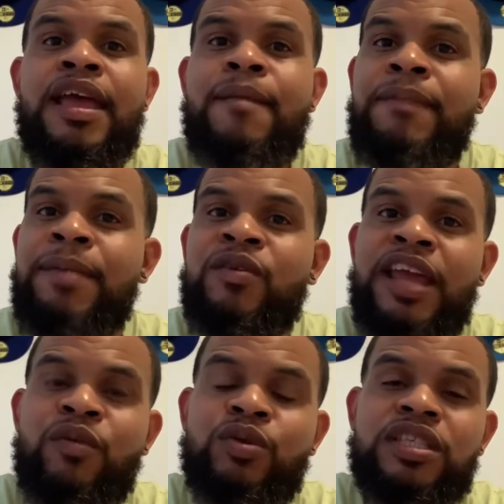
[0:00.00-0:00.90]
Maybe
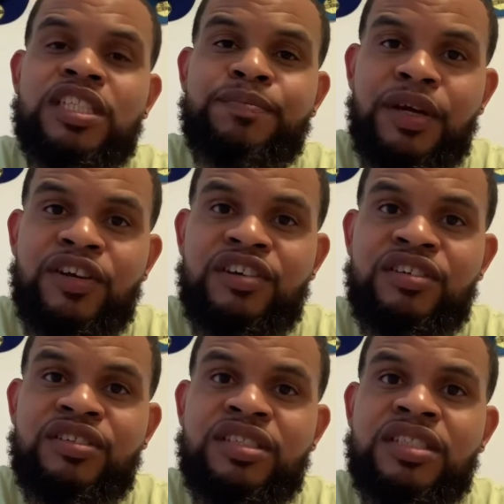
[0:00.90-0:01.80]
like with the
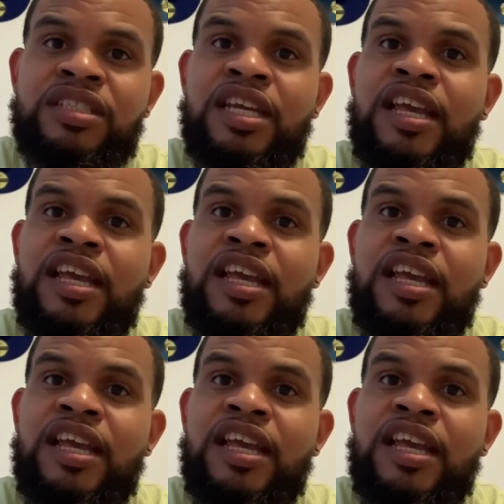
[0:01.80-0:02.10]
Spurs,